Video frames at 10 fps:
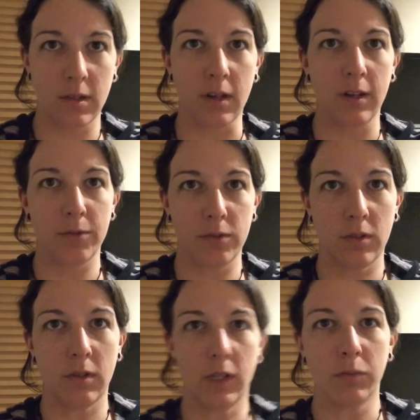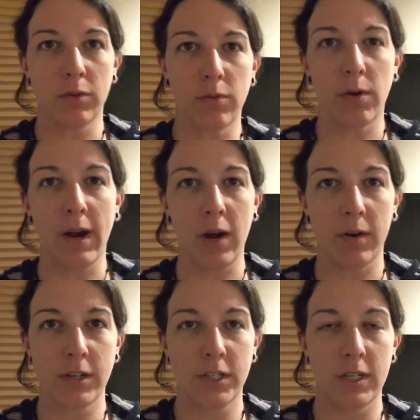It was a little over 4
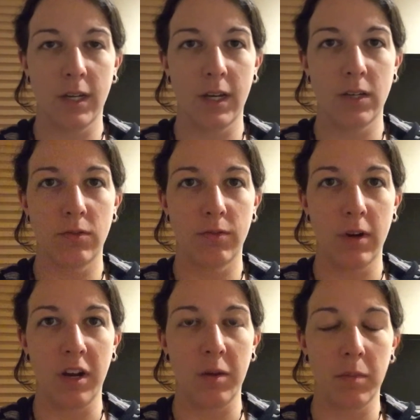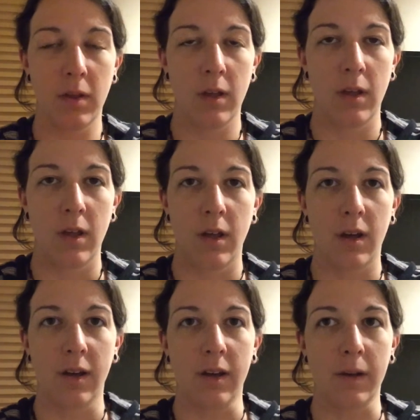hours to get from
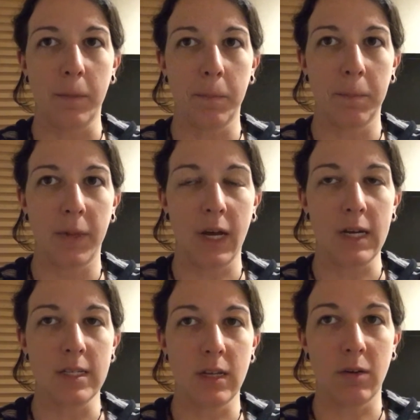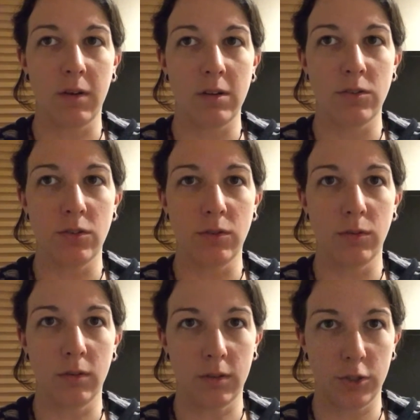Kanazawa
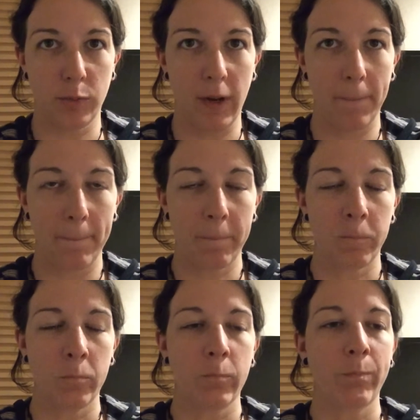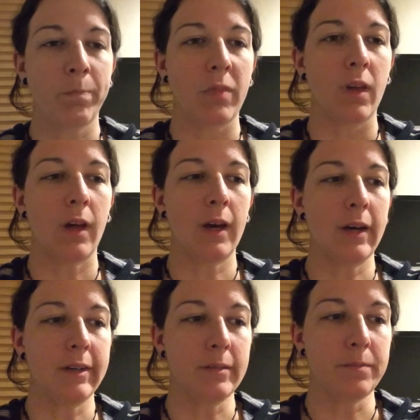to Hiroshima.
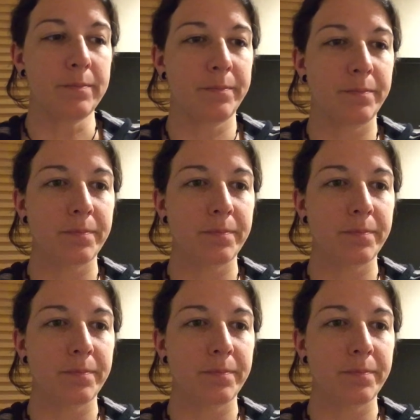Um,